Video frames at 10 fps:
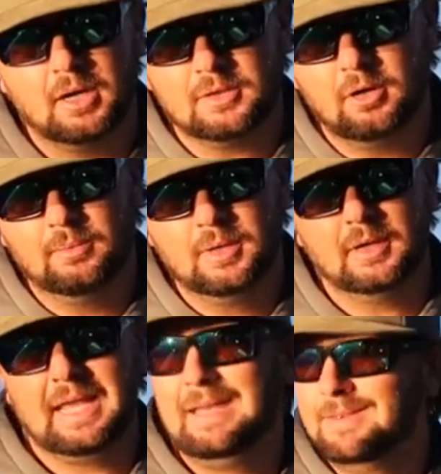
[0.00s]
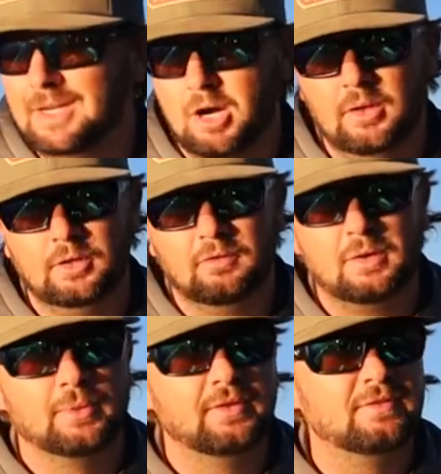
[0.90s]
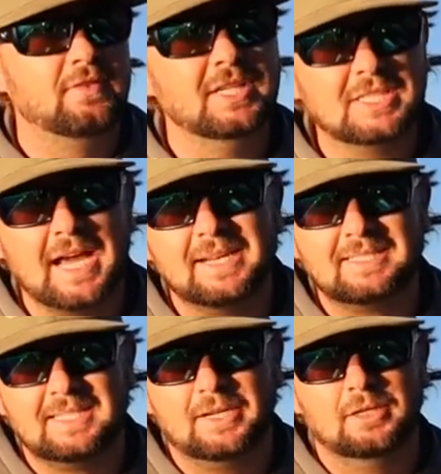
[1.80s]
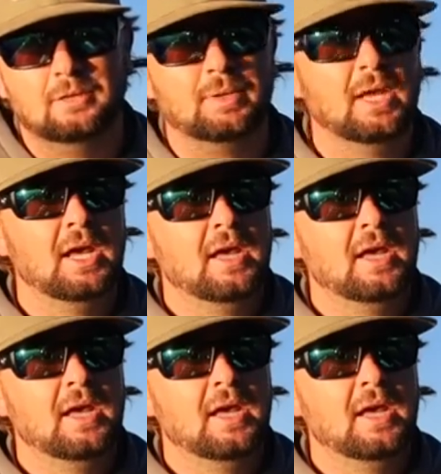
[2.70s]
October, even into early November, the fish kind of set up